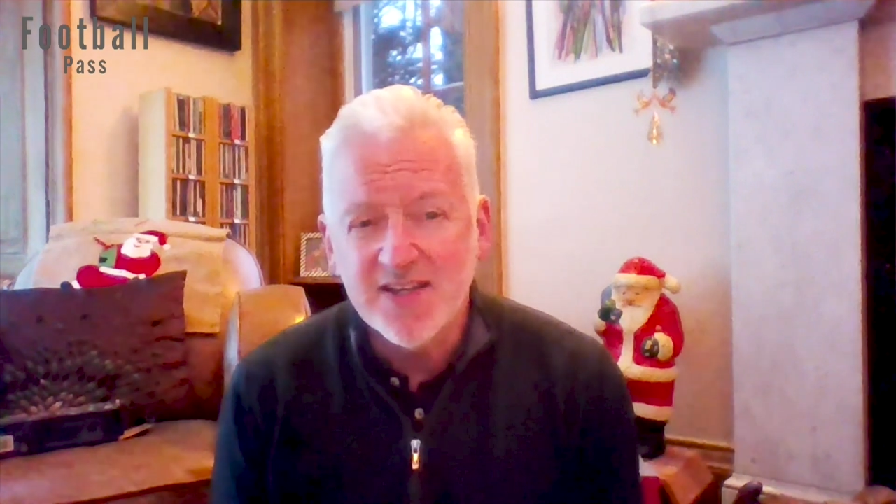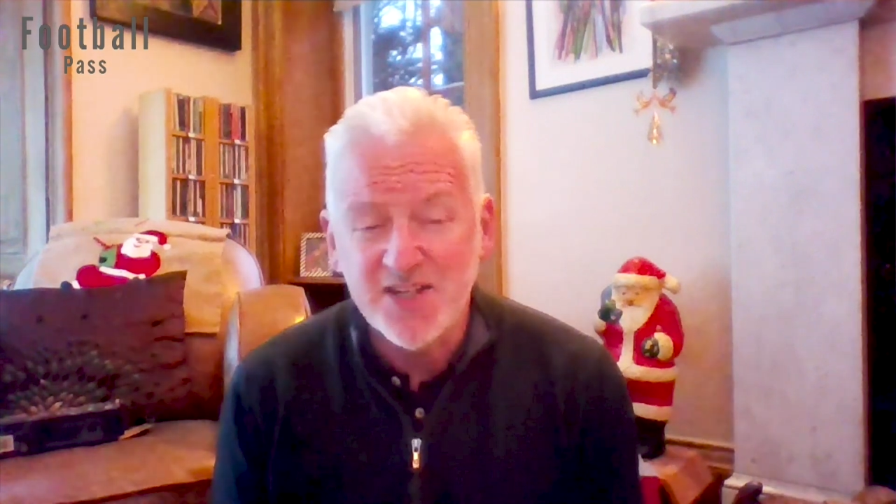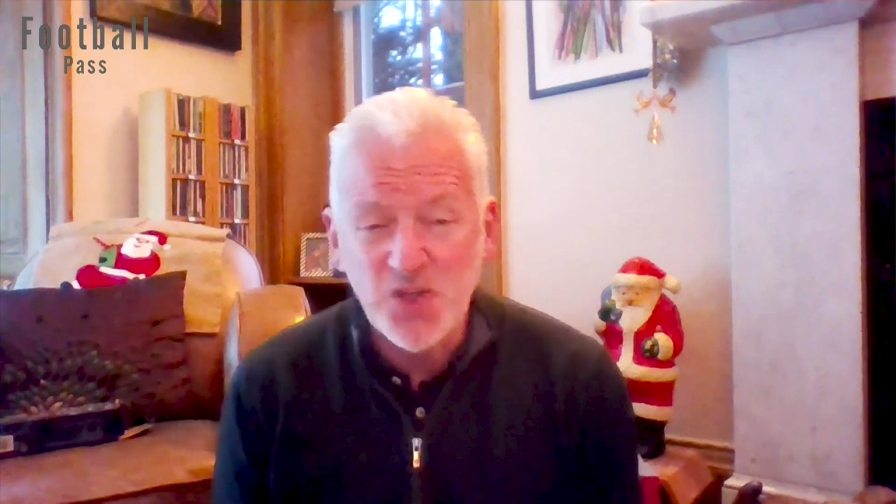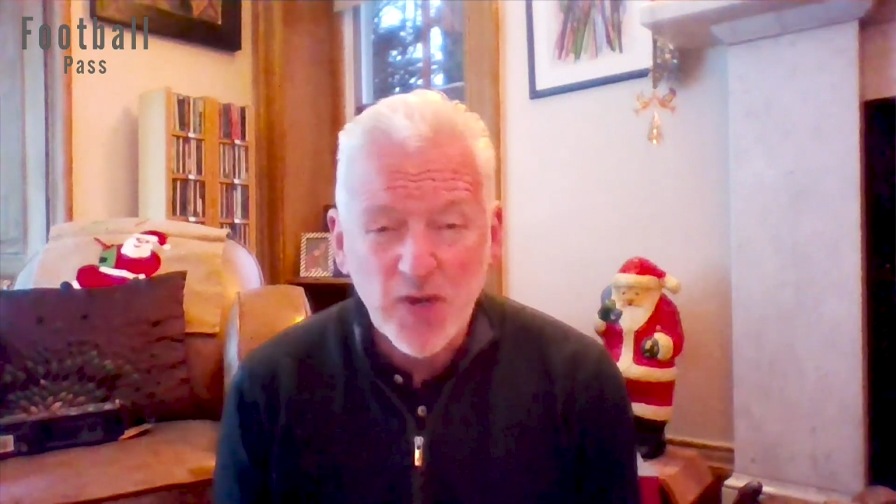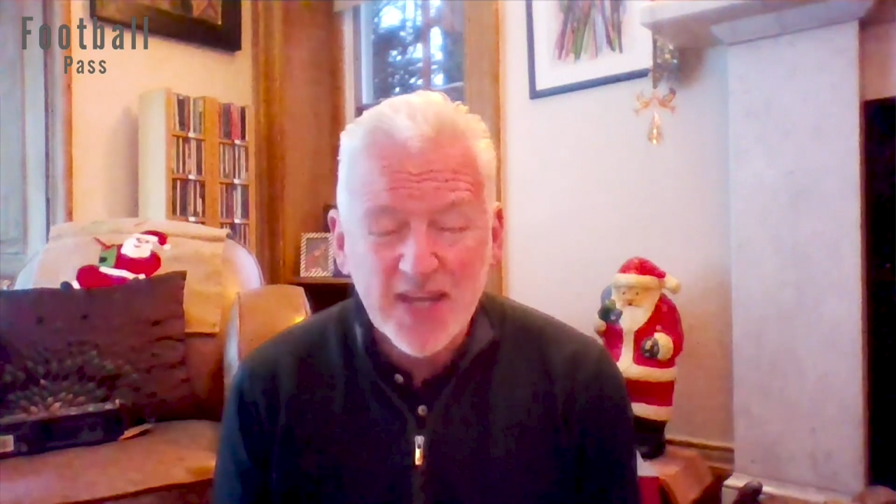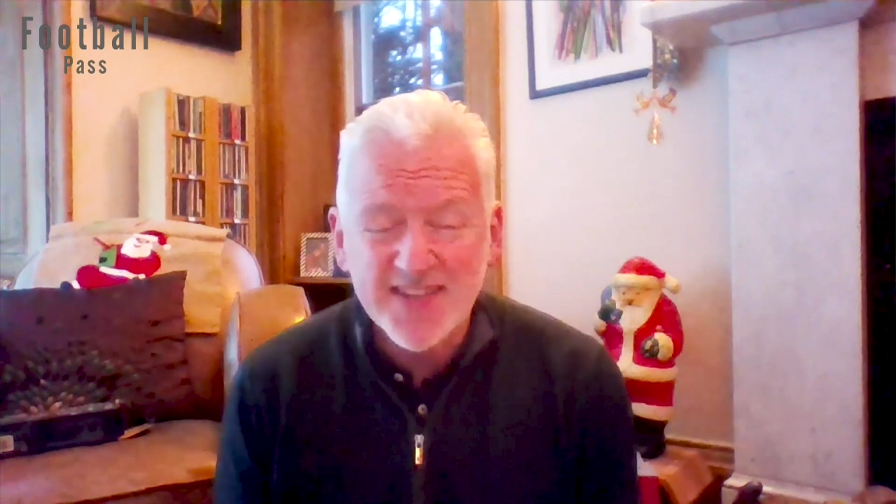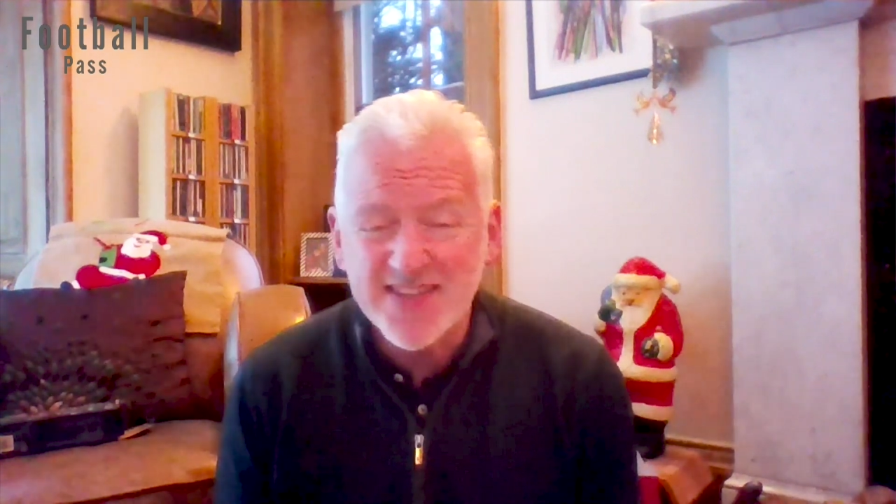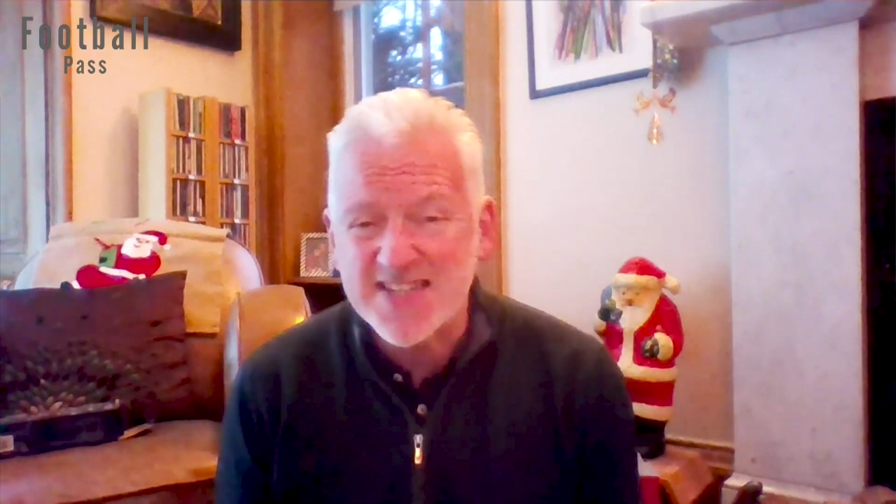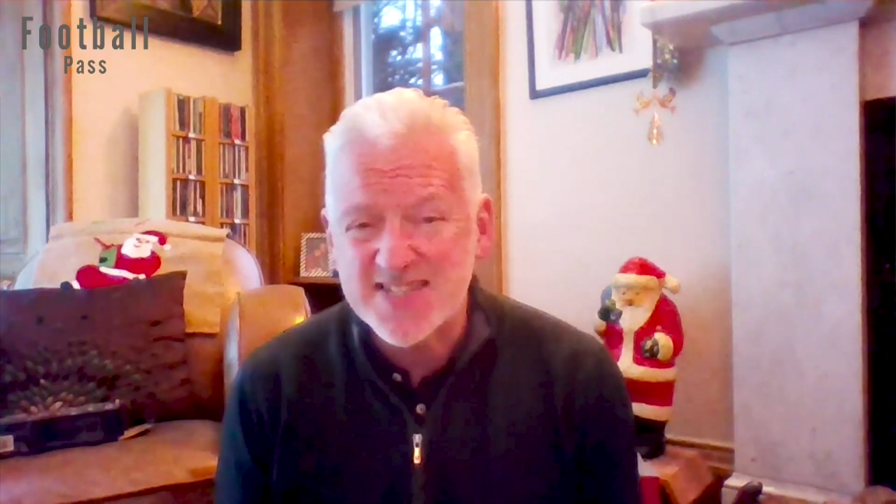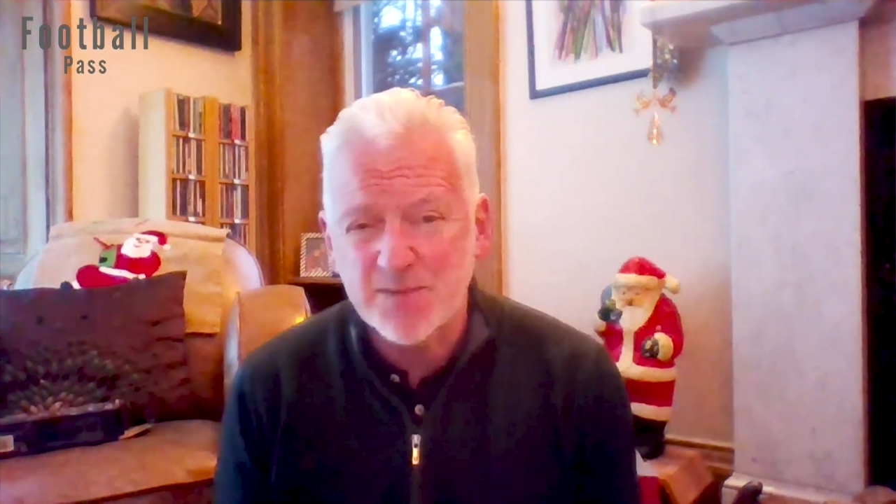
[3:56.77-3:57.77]
And you reckon
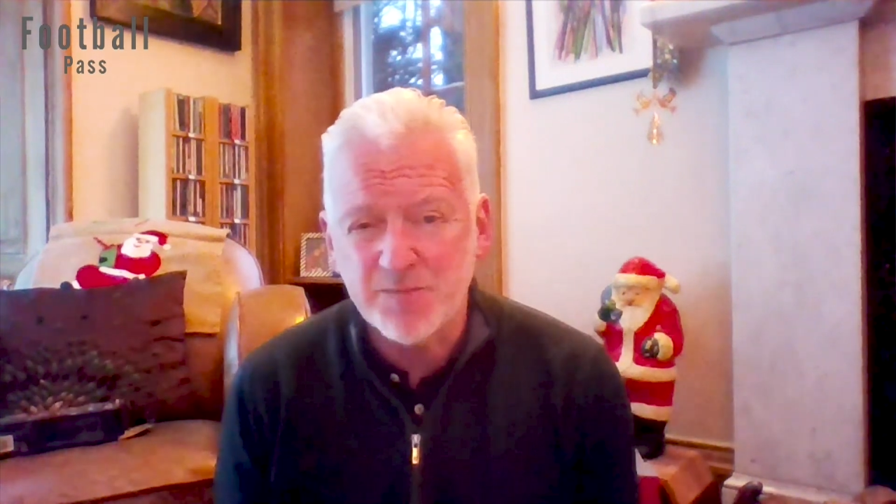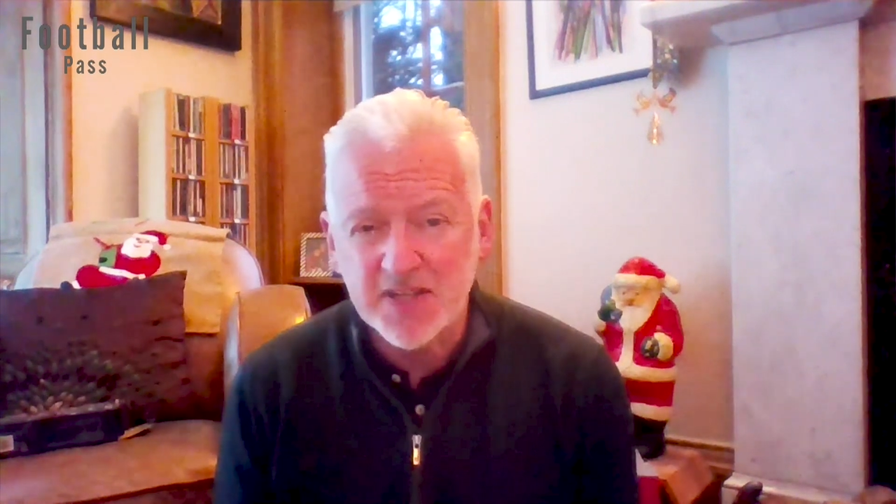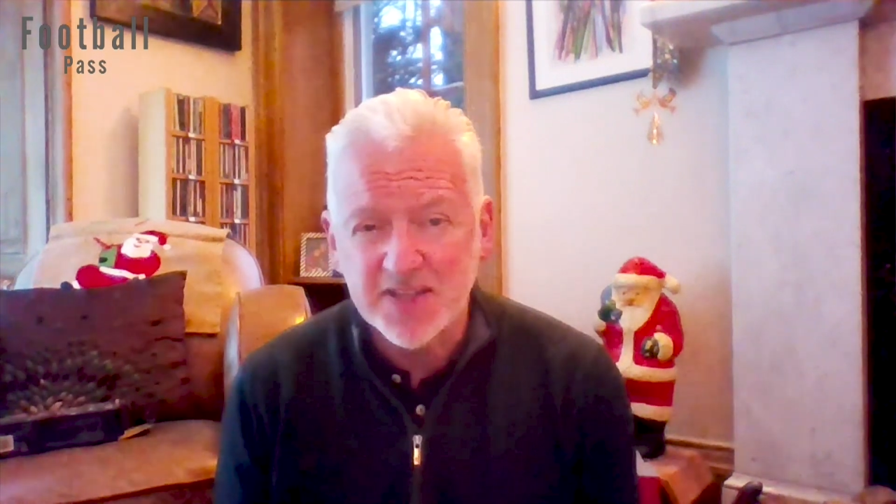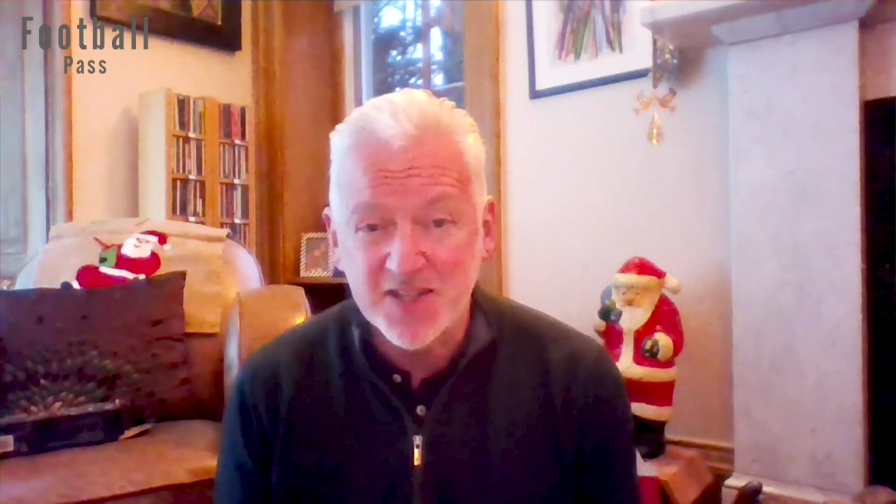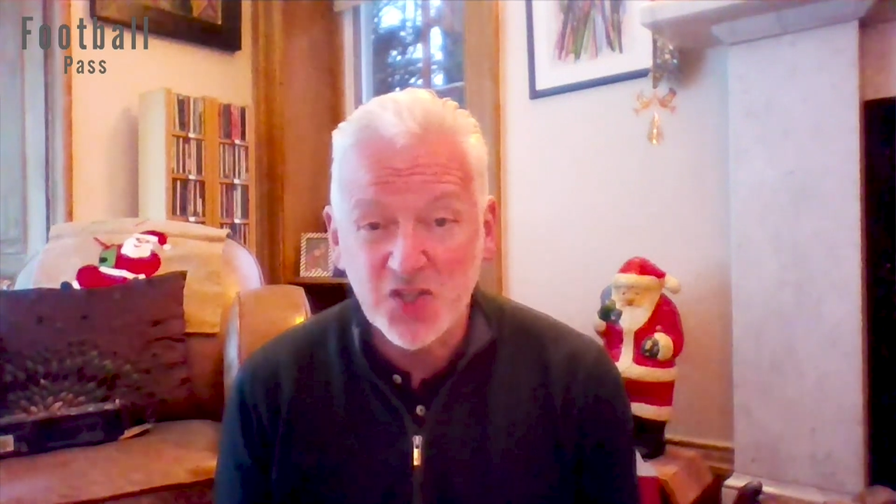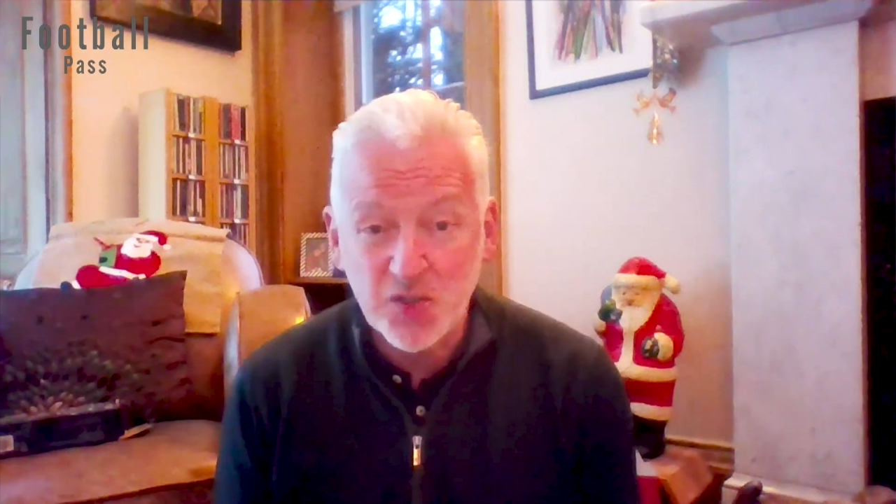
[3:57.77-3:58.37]
that's something that